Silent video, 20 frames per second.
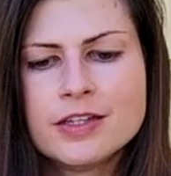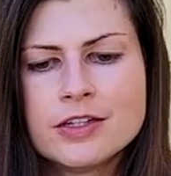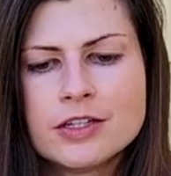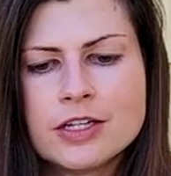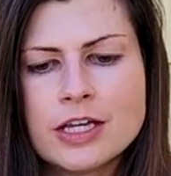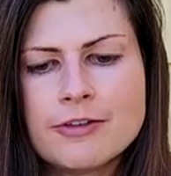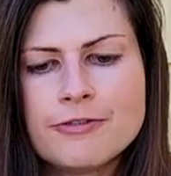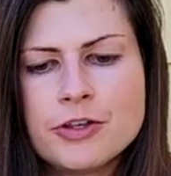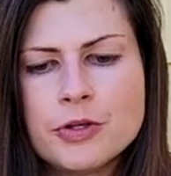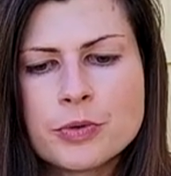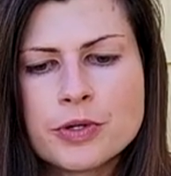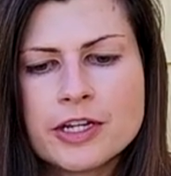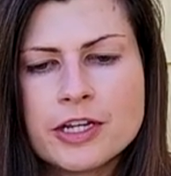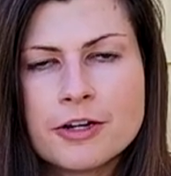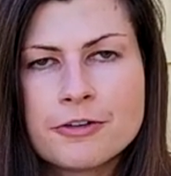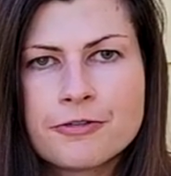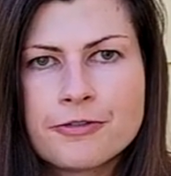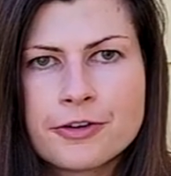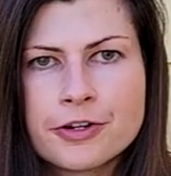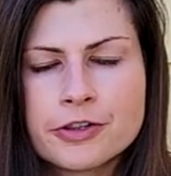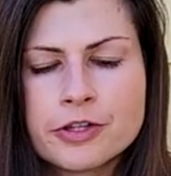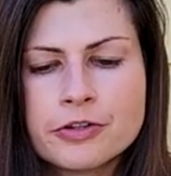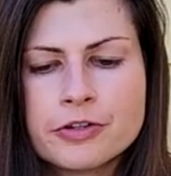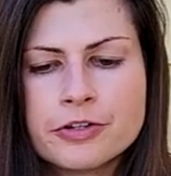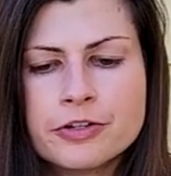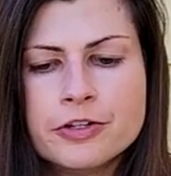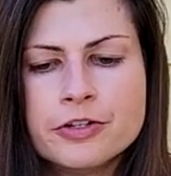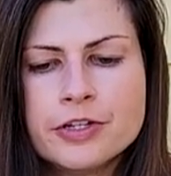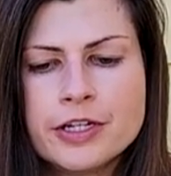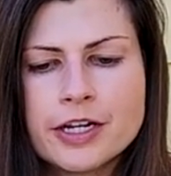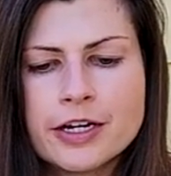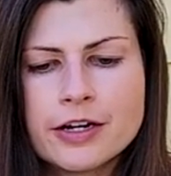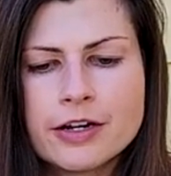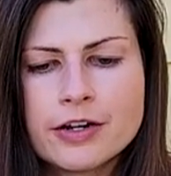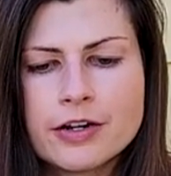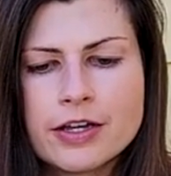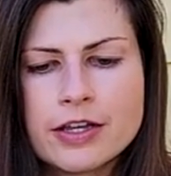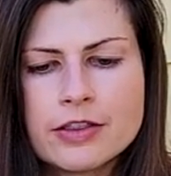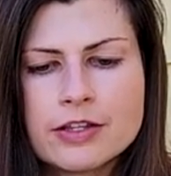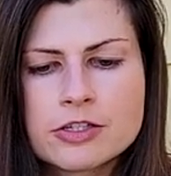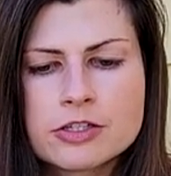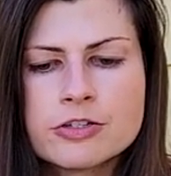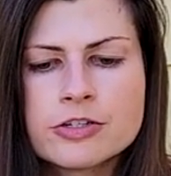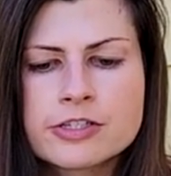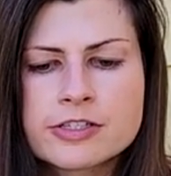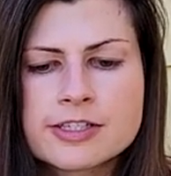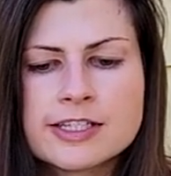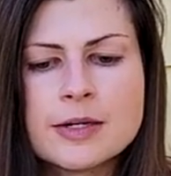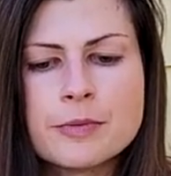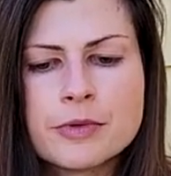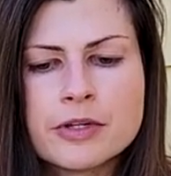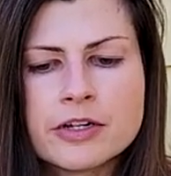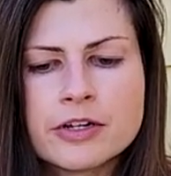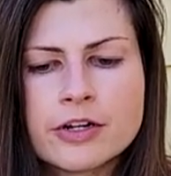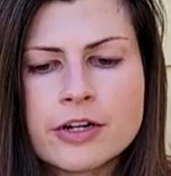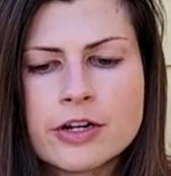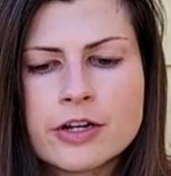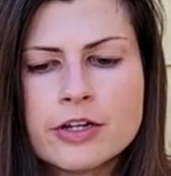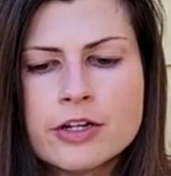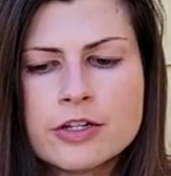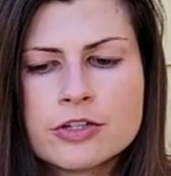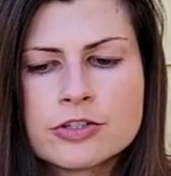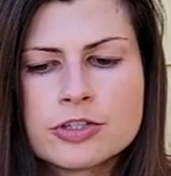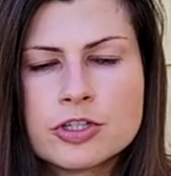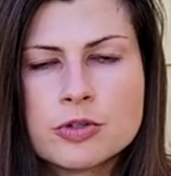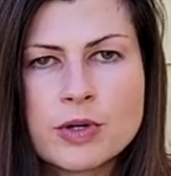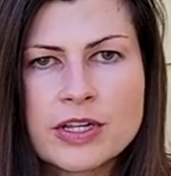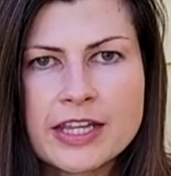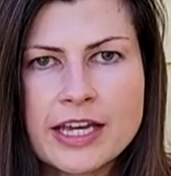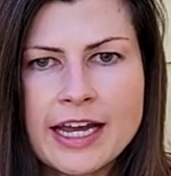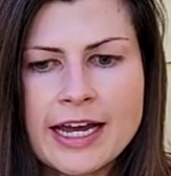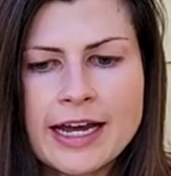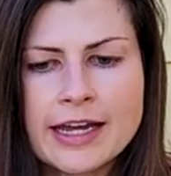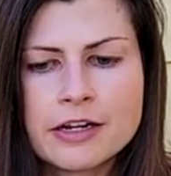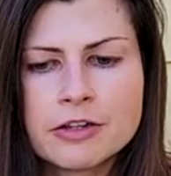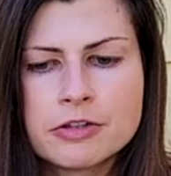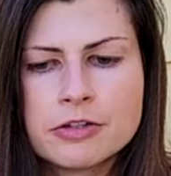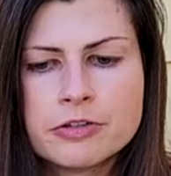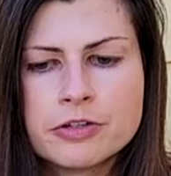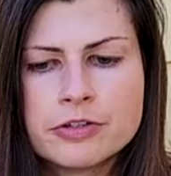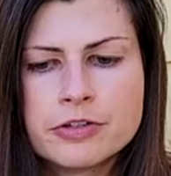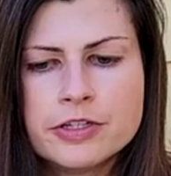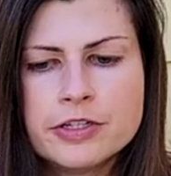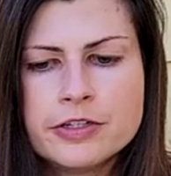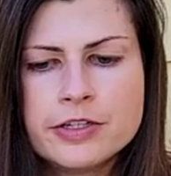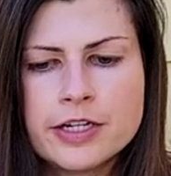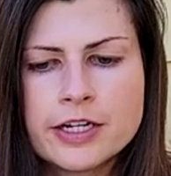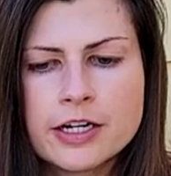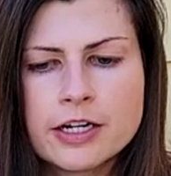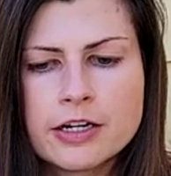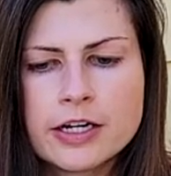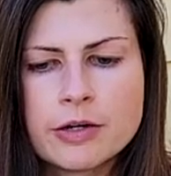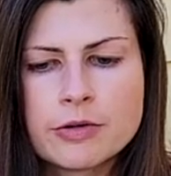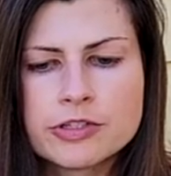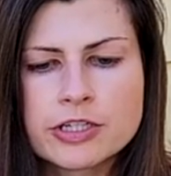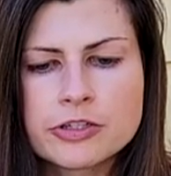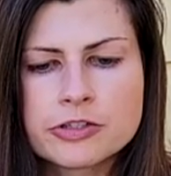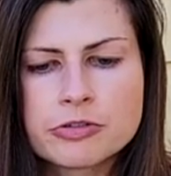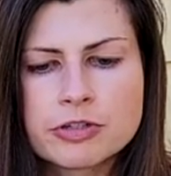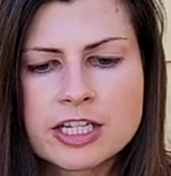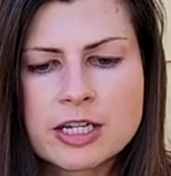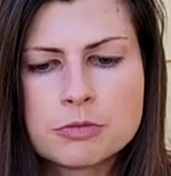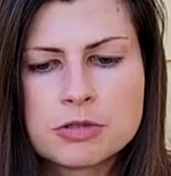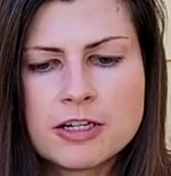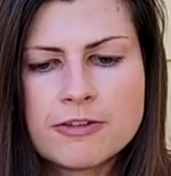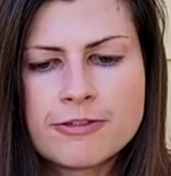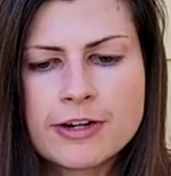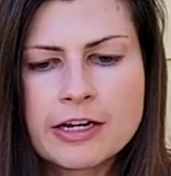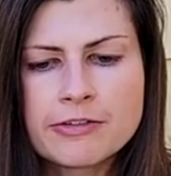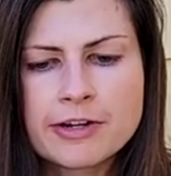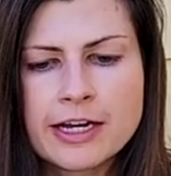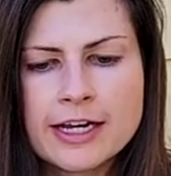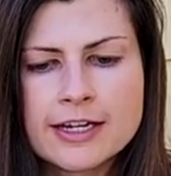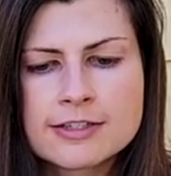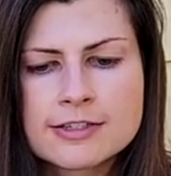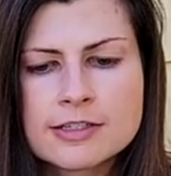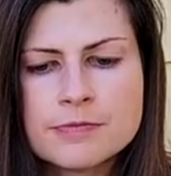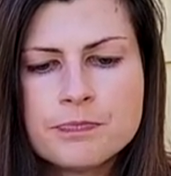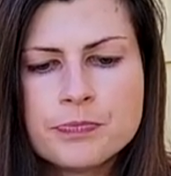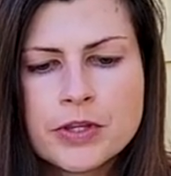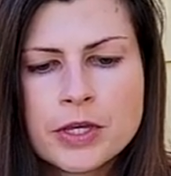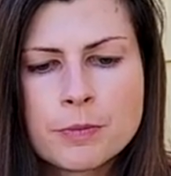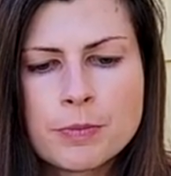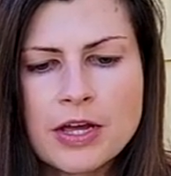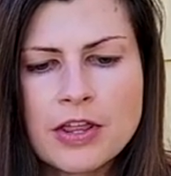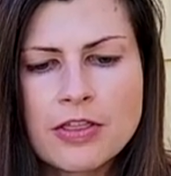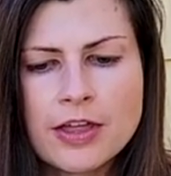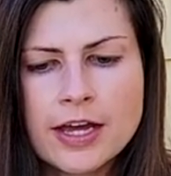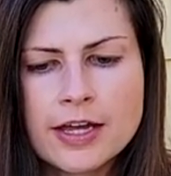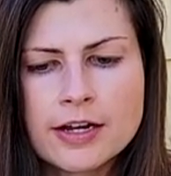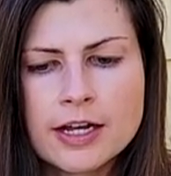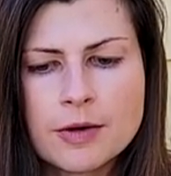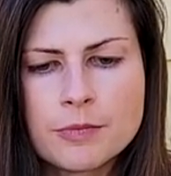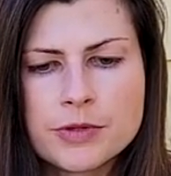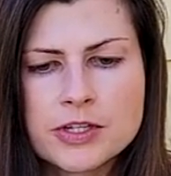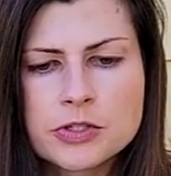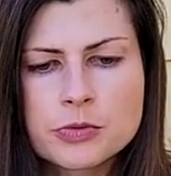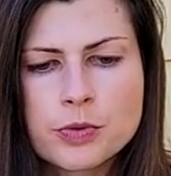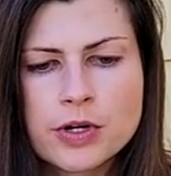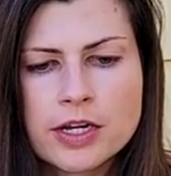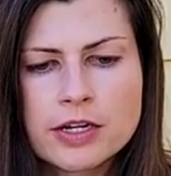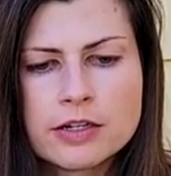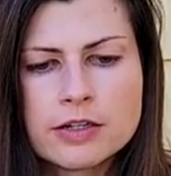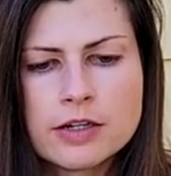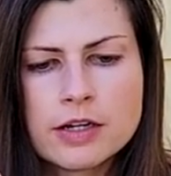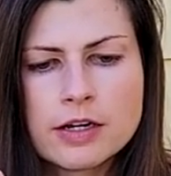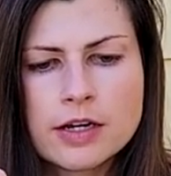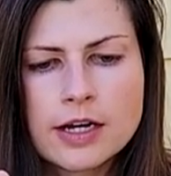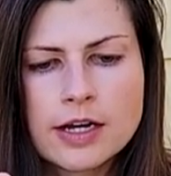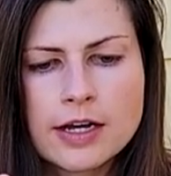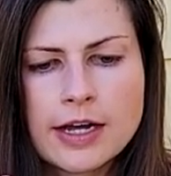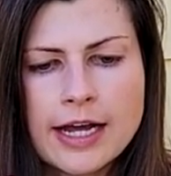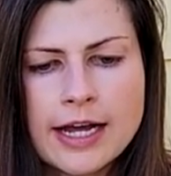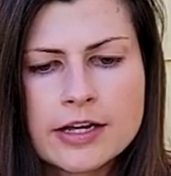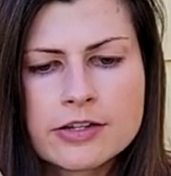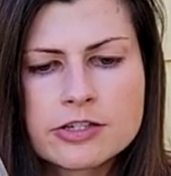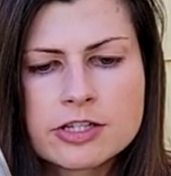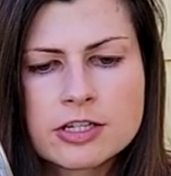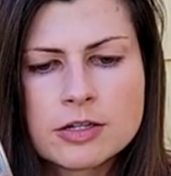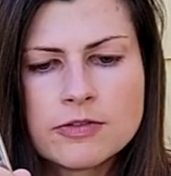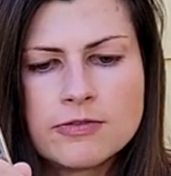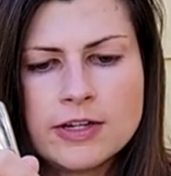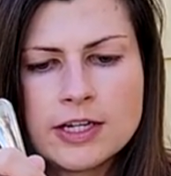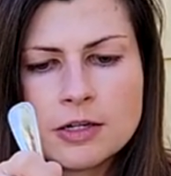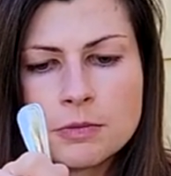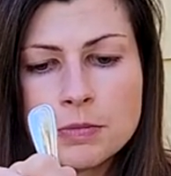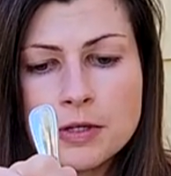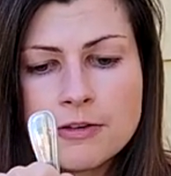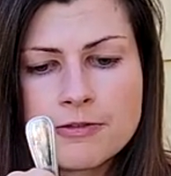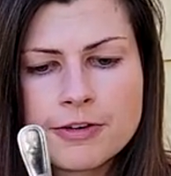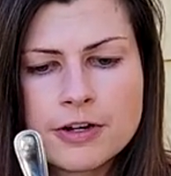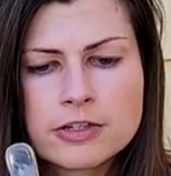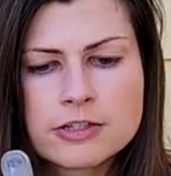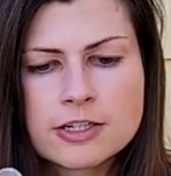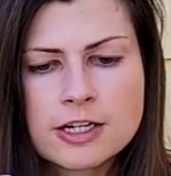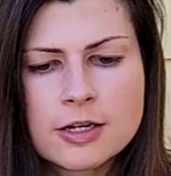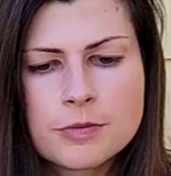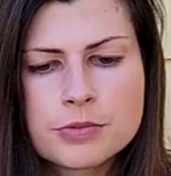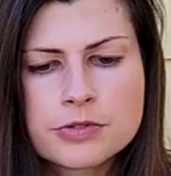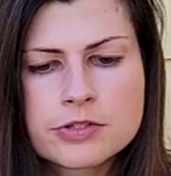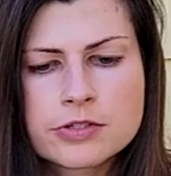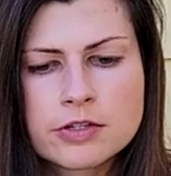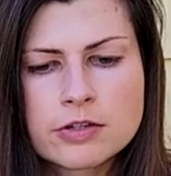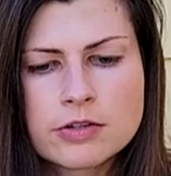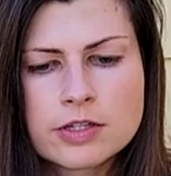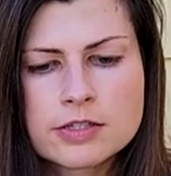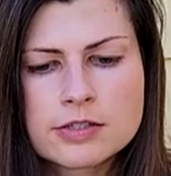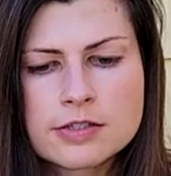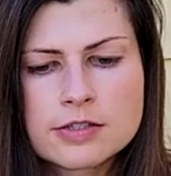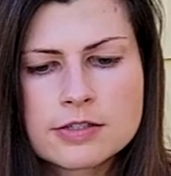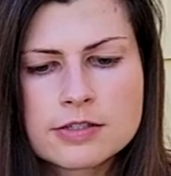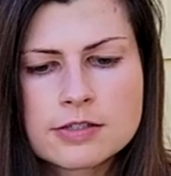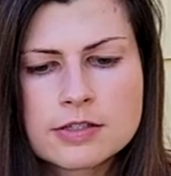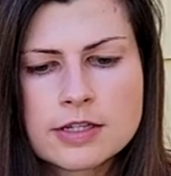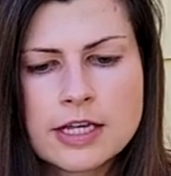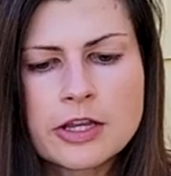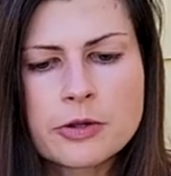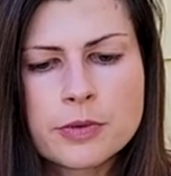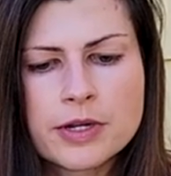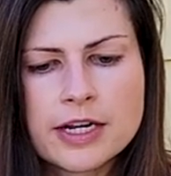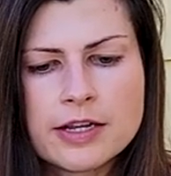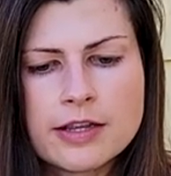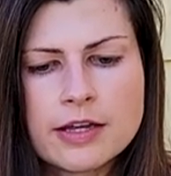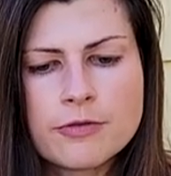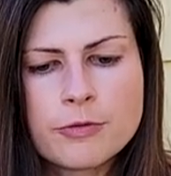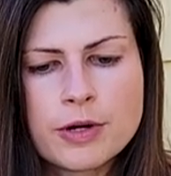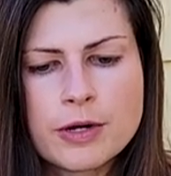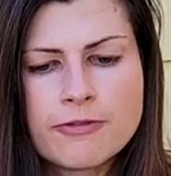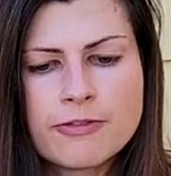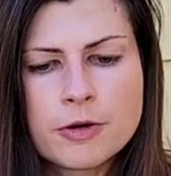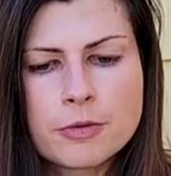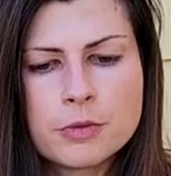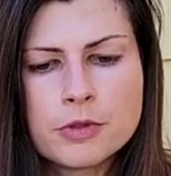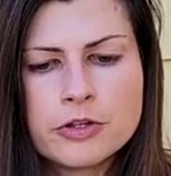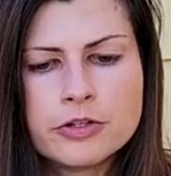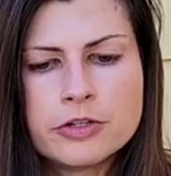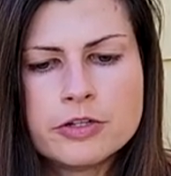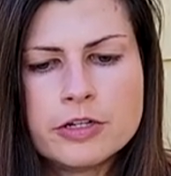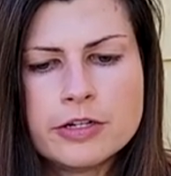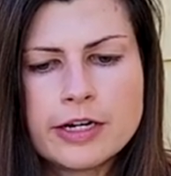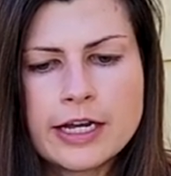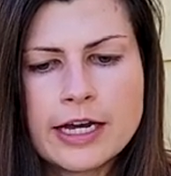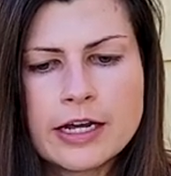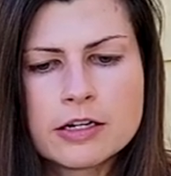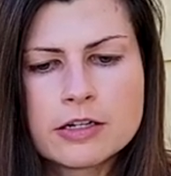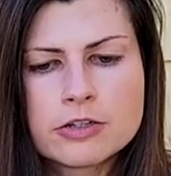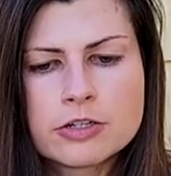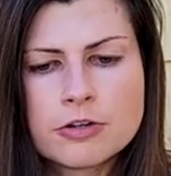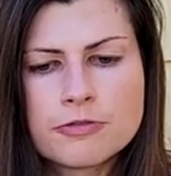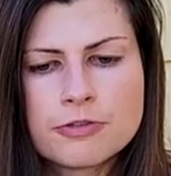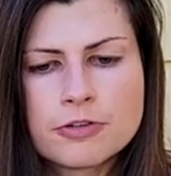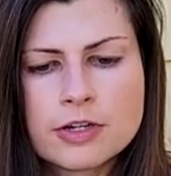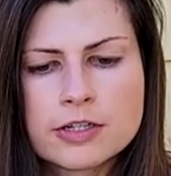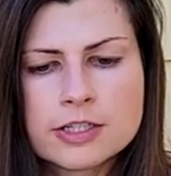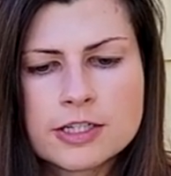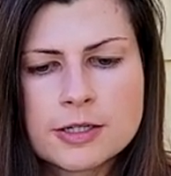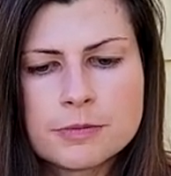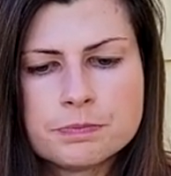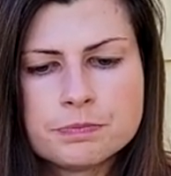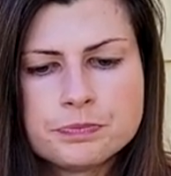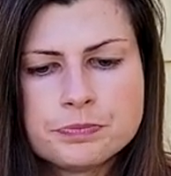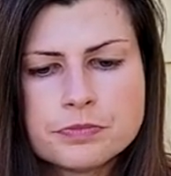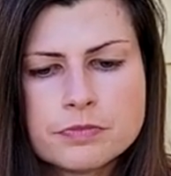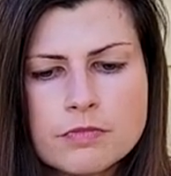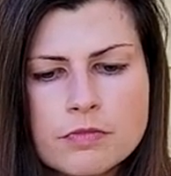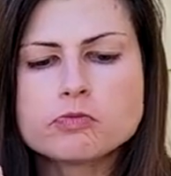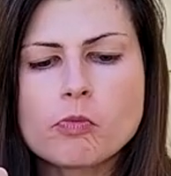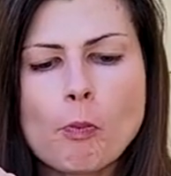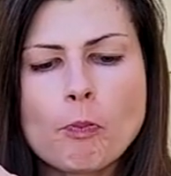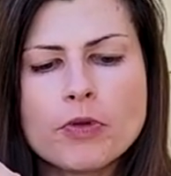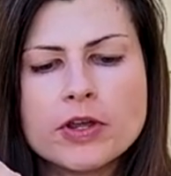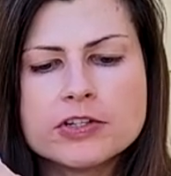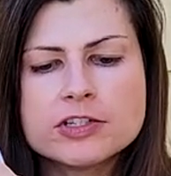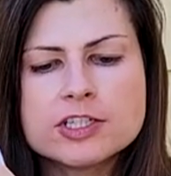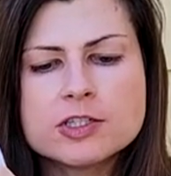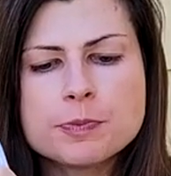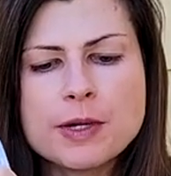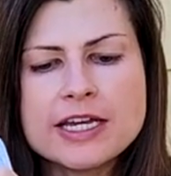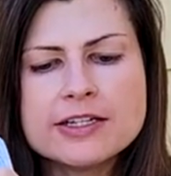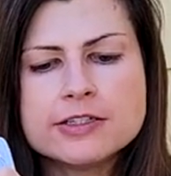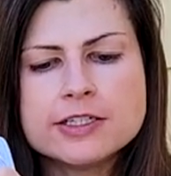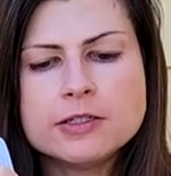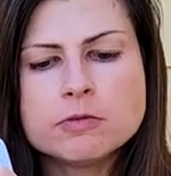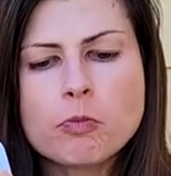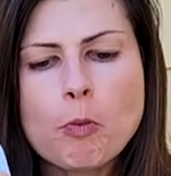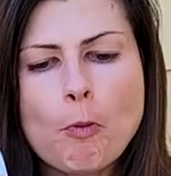If you were here for Lunar New Year, this looks similar to what they had at Lunar New Year. It was also a kimchi fried rice, but then um, this one uh, has the vegan beef on top. So this is the other one. The one from Lunar New Year had the tofu Is it spicy?